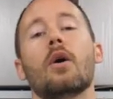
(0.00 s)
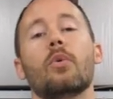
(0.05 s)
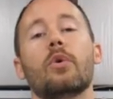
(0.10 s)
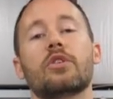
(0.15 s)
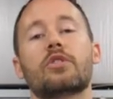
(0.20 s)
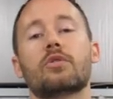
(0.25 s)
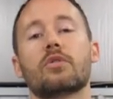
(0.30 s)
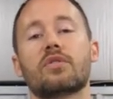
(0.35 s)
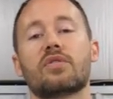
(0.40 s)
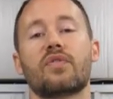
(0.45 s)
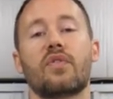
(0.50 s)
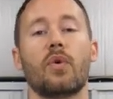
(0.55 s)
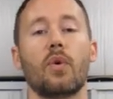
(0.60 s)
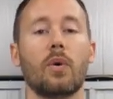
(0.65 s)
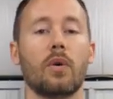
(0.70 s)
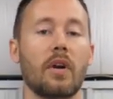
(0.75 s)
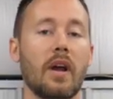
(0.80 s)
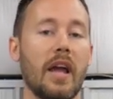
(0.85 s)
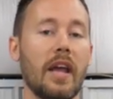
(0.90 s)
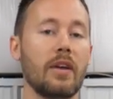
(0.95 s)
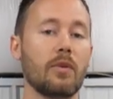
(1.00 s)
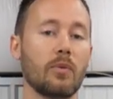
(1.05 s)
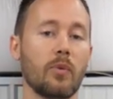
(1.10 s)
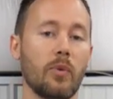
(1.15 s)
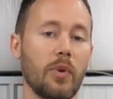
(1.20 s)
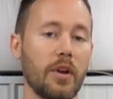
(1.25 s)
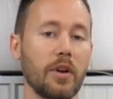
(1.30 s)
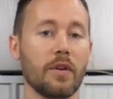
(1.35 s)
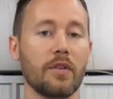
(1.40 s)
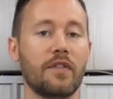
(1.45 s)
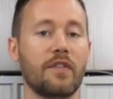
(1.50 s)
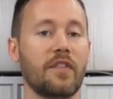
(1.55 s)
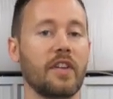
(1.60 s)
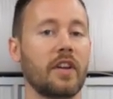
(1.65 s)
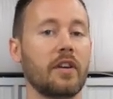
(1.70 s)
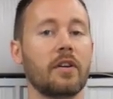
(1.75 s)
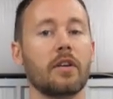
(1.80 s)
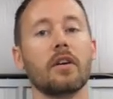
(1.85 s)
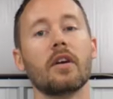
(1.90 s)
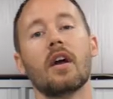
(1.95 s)
which was for a rear
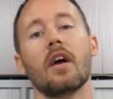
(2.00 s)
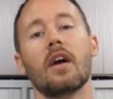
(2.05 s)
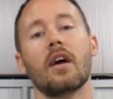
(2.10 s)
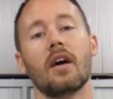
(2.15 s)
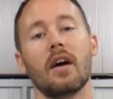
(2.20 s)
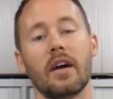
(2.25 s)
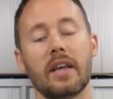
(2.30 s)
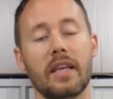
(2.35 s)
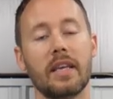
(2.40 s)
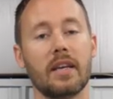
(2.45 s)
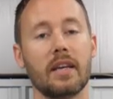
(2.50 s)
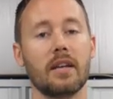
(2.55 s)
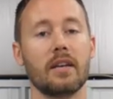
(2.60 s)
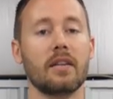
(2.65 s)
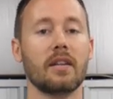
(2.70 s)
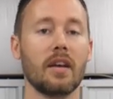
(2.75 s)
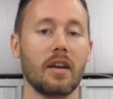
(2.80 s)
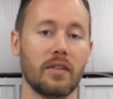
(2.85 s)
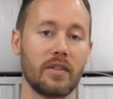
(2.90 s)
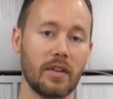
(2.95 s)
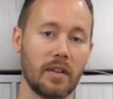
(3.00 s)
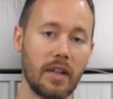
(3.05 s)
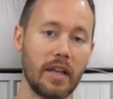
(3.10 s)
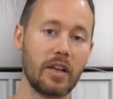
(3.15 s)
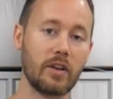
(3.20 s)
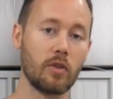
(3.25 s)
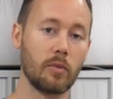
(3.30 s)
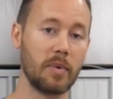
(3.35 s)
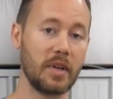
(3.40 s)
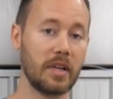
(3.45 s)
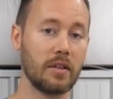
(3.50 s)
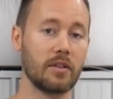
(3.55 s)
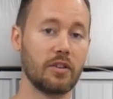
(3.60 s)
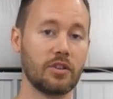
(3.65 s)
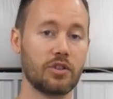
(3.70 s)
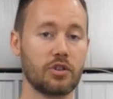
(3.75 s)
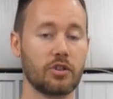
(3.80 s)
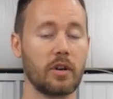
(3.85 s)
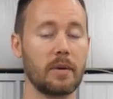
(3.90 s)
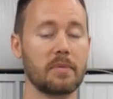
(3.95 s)
fender. Again, the link will be in the
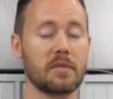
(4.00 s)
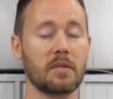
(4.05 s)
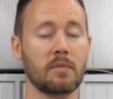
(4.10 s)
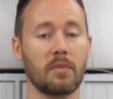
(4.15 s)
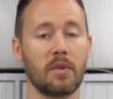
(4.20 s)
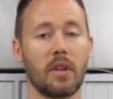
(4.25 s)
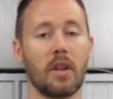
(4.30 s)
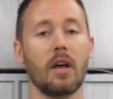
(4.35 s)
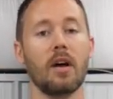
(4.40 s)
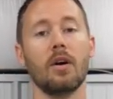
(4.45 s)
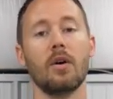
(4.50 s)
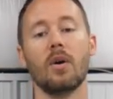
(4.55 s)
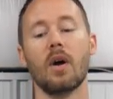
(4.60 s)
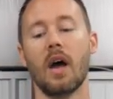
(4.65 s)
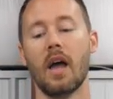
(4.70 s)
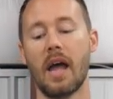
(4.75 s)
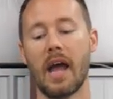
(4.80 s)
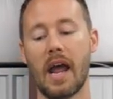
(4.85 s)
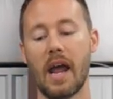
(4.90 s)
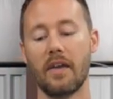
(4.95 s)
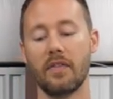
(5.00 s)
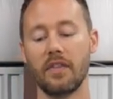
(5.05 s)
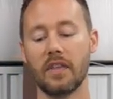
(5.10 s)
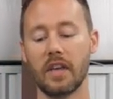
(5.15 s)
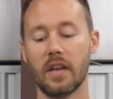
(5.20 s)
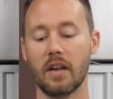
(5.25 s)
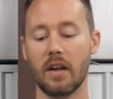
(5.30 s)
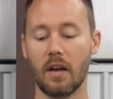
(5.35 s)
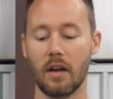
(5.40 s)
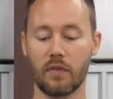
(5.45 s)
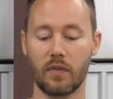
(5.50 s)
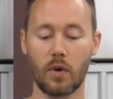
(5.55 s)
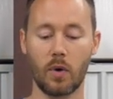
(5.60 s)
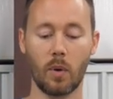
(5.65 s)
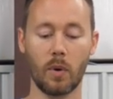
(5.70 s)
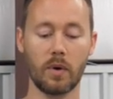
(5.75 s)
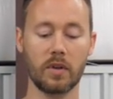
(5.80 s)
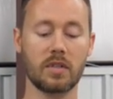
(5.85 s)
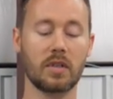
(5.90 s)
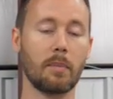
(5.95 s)
description below. And And then of
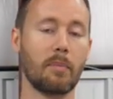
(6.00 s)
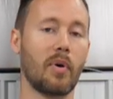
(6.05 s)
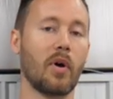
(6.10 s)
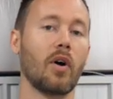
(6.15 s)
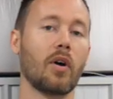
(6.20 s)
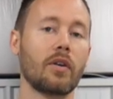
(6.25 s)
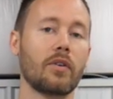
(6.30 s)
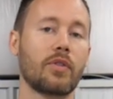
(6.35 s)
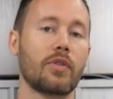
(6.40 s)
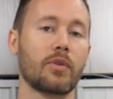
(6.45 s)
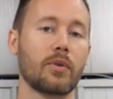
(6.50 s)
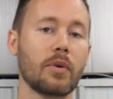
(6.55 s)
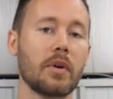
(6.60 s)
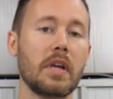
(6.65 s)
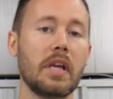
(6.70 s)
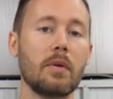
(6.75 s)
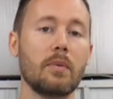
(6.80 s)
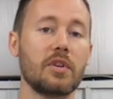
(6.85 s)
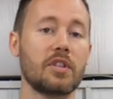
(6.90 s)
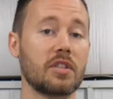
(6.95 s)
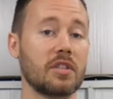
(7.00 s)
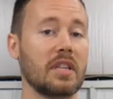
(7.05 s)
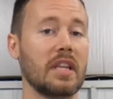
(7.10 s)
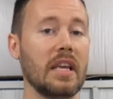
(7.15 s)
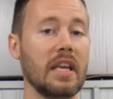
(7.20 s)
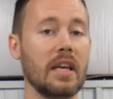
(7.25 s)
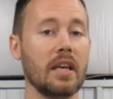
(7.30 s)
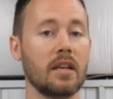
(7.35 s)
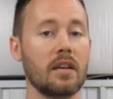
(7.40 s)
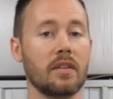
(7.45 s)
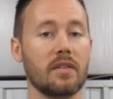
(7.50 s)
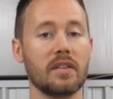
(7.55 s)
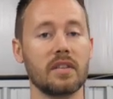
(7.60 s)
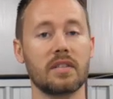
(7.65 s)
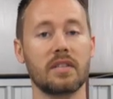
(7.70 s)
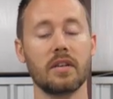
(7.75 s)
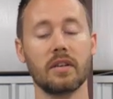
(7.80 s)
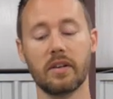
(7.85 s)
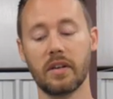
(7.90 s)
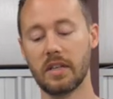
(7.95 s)
course the part three, which is the end of the
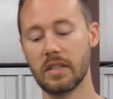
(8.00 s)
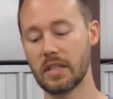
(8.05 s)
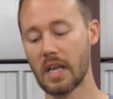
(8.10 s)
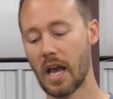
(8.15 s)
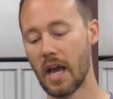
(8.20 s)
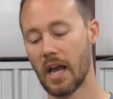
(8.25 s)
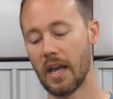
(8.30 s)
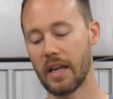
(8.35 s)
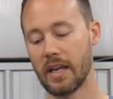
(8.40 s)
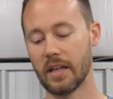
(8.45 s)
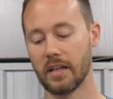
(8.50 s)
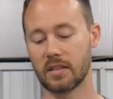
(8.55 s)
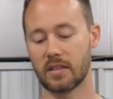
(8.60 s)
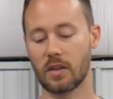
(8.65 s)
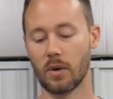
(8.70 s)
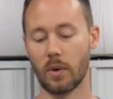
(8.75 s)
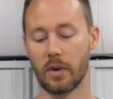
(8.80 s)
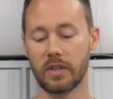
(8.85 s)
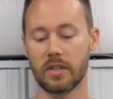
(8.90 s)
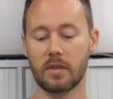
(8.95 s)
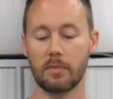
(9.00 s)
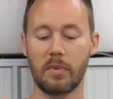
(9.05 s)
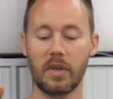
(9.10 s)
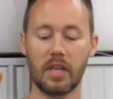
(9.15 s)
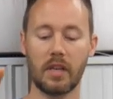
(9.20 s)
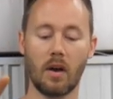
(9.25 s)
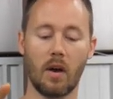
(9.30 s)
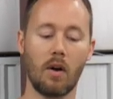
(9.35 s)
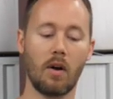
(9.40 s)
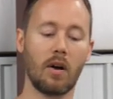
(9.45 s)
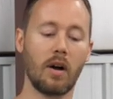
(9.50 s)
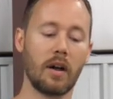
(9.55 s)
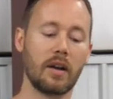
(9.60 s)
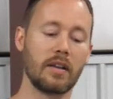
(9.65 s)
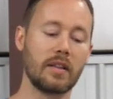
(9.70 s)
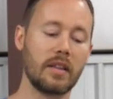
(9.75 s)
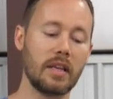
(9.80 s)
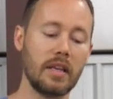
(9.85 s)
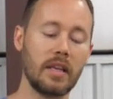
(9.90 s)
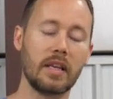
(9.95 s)
series, is going to be
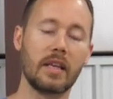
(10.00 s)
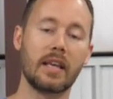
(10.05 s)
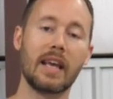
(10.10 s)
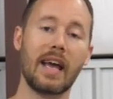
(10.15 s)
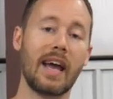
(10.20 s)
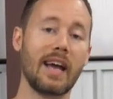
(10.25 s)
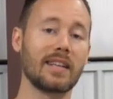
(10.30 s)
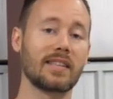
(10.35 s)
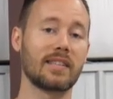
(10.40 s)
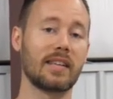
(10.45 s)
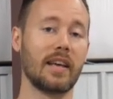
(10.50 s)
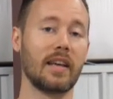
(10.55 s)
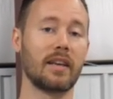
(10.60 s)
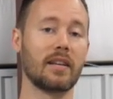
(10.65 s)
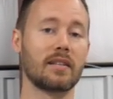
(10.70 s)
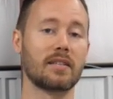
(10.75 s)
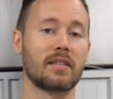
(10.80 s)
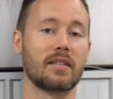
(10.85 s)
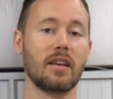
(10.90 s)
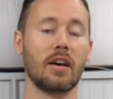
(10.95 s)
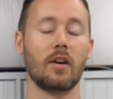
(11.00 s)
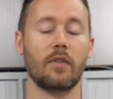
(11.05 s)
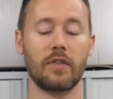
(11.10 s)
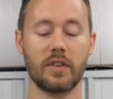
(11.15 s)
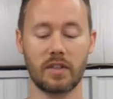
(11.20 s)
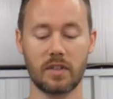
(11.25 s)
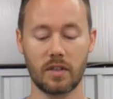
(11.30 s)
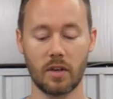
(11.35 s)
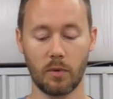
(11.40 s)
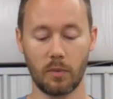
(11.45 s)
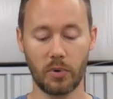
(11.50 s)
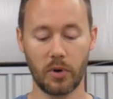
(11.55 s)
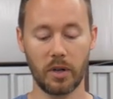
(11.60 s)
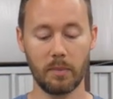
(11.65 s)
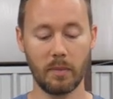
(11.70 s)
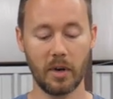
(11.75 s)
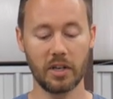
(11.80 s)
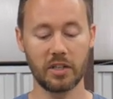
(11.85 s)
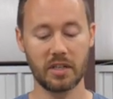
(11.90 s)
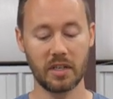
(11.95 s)
on the gas tank itself. And so pretty
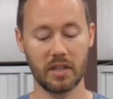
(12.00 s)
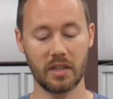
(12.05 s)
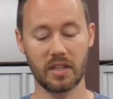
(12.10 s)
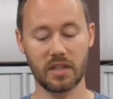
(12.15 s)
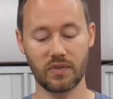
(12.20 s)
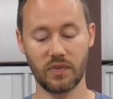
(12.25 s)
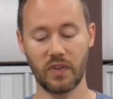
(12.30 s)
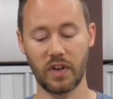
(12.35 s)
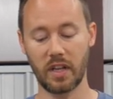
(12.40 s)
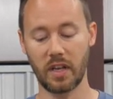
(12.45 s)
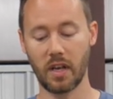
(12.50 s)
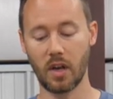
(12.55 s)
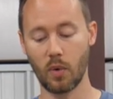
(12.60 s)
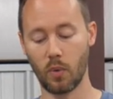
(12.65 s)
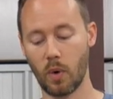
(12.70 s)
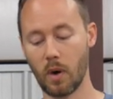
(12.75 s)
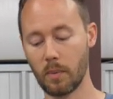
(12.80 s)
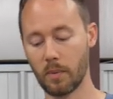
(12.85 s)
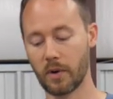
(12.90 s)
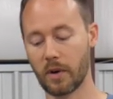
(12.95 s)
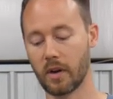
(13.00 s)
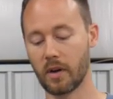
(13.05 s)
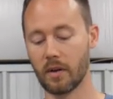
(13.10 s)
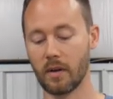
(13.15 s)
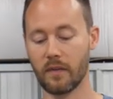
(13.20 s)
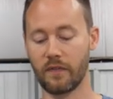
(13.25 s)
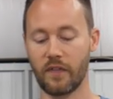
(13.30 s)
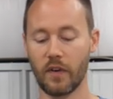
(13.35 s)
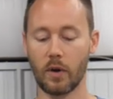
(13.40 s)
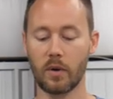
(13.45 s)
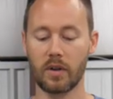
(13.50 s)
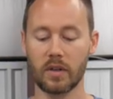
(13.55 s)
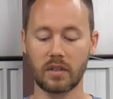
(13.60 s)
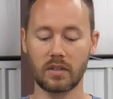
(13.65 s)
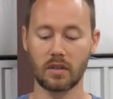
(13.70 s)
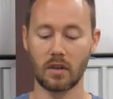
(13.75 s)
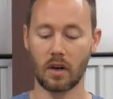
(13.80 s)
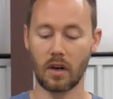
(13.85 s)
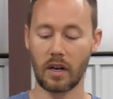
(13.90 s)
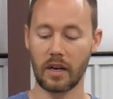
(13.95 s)
much in this video, what we're gonna
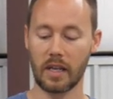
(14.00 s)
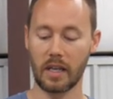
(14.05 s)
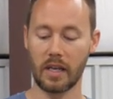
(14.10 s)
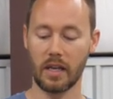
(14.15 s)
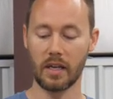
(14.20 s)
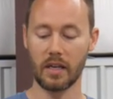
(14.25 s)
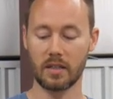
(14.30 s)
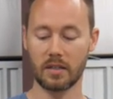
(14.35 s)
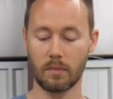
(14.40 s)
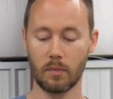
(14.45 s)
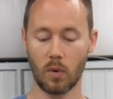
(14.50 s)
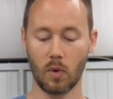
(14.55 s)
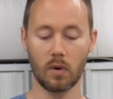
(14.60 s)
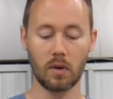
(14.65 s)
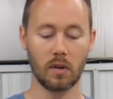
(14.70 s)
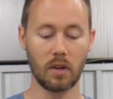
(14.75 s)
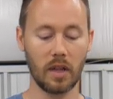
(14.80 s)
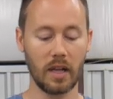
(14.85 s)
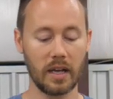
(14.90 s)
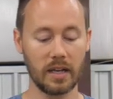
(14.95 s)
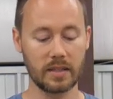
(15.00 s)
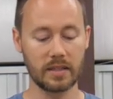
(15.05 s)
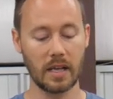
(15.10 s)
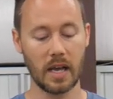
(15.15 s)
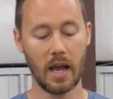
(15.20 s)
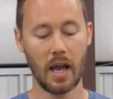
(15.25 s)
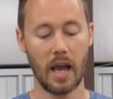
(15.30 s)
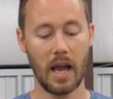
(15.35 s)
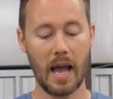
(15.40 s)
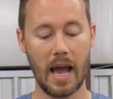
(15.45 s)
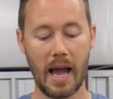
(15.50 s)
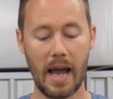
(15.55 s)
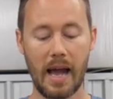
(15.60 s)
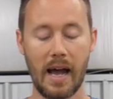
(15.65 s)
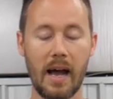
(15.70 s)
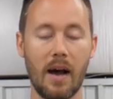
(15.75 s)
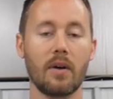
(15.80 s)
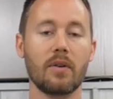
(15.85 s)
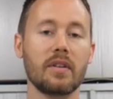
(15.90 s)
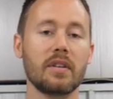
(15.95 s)
focus on is more or less
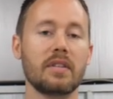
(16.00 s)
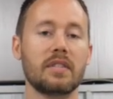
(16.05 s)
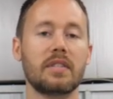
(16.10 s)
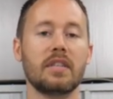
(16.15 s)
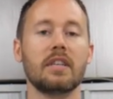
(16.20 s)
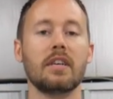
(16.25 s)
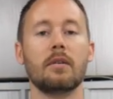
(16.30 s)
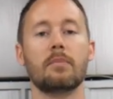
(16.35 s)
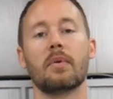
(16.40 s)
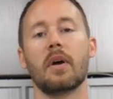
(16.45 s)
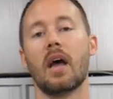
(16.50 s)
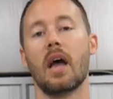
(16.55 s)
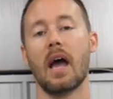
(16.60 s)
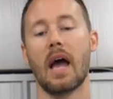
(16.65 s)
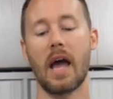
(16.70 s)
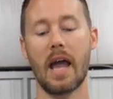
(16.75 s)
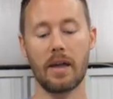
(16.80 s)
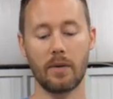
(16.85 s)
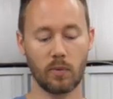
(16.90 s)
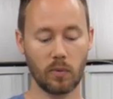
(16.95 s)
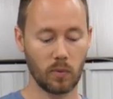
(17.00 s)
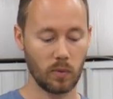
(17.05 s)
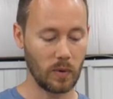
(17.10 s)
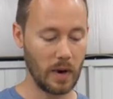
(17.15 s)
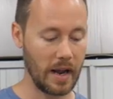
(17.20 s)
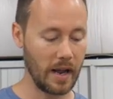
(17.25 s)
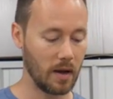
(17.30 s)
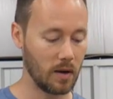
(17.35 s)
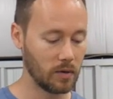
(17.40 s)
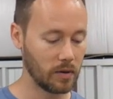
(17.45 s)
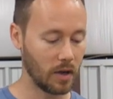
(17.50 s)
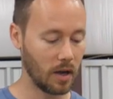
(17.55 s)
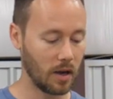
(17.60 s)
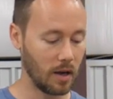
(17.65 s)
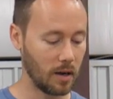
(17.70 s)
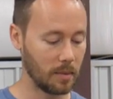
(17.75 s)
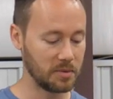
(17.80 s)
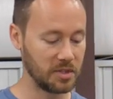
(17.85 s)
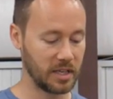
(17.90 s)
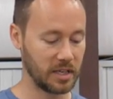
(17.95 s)
how to dip a round
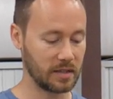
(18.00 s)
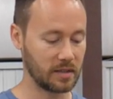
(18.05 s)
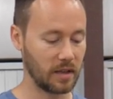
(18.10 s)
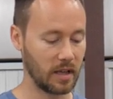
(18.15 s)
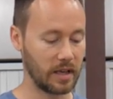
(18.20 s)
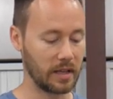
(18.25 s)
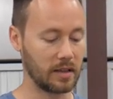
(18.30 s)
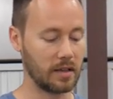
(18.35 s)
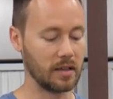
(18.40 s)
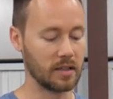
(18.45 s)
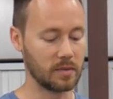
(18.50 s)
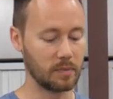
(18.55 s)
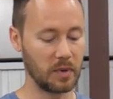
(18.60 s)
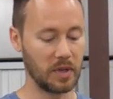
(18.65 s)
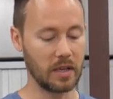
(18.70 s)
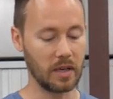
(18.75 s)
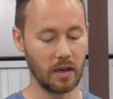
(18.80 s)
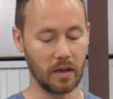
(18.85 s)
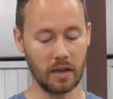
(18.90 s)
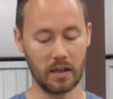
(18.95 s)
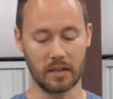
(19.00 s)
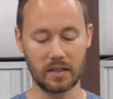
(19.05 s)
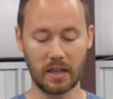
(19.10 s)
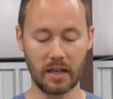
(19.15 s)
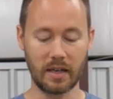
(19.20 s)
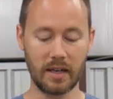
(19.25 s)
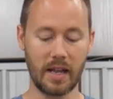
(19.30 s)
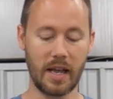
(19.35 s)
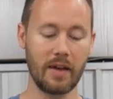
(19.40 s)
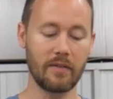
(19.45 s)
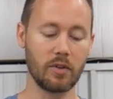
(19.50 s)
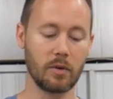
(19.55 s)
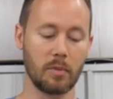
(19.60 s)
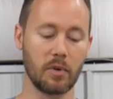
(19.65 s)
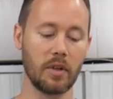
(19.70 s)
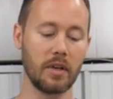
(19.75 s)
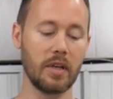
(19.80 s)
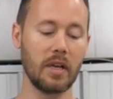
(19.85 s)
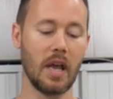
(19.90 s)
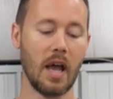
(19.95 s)
object like this, because
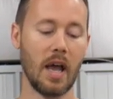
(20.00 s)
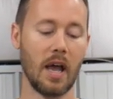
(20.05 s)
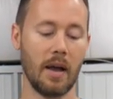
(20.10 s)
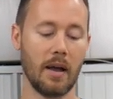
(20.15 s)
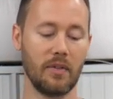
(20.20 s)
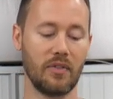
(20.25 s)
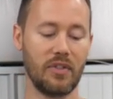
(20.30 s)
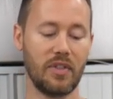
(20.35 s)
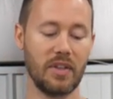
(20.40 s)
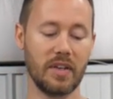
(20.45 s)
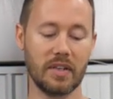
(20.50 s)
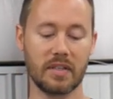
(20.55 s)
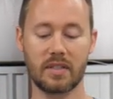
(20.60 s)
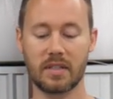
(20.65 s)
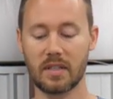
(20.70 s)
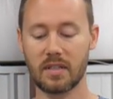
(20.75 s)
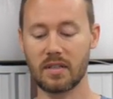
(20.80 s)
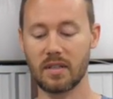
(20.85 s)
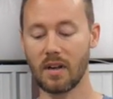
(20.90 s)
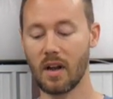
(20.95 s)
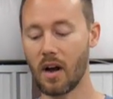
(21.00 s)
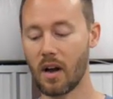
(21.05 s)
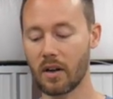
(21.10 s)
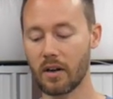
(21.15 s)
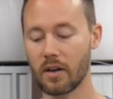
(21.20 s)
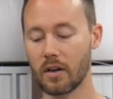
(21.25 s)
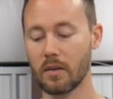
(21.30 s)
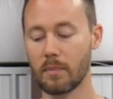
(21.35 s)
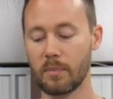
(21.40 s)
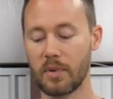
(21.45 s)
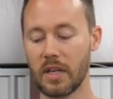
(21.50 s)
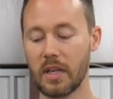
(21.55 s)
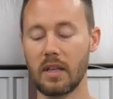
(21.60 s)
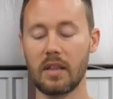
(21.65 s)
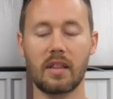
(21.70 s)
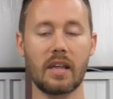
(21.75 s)
inevitably this is not gonna be